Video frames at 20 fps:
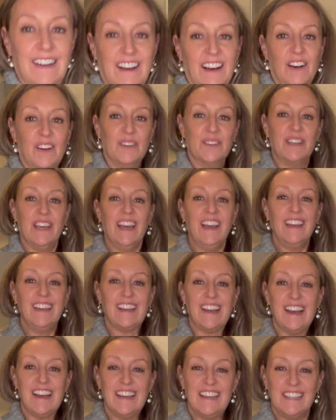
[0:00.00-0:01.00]
Okay,
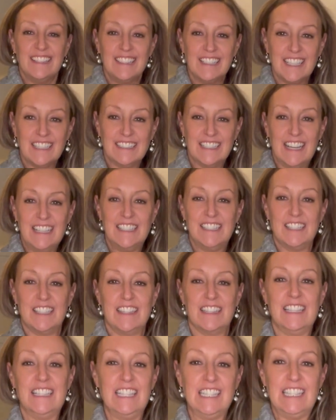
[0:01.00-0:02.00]
guys,
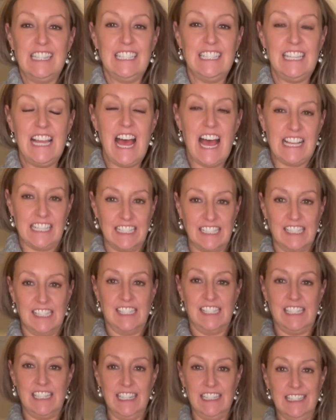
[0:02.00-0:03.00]
this is the
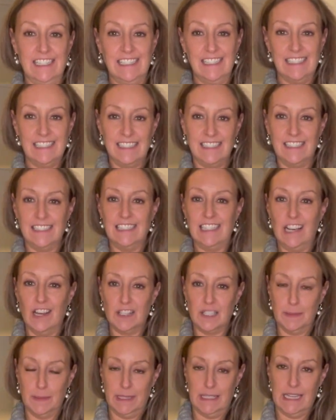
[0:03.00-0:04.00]
test. The
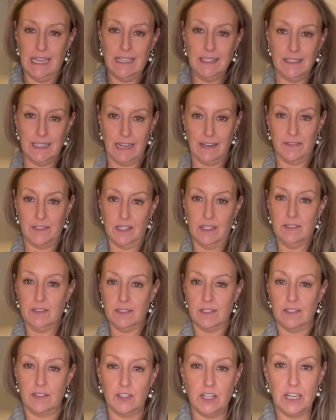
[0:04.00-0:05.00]
ultimate test. I have
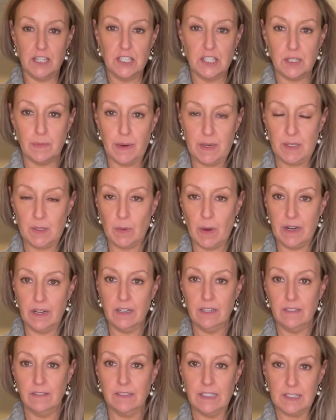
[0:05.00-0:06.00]
since changed my
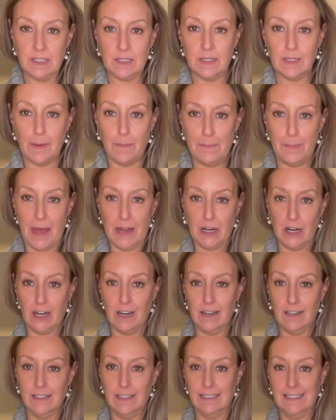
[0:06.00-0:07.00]
sweater. This is a
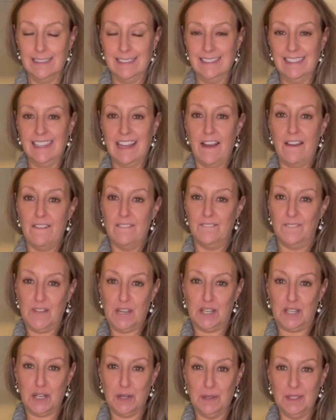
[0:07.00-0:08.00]
better
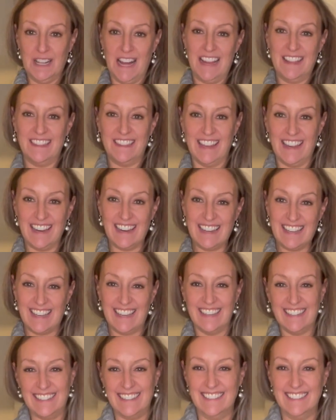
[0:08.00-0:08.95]
visual, I think.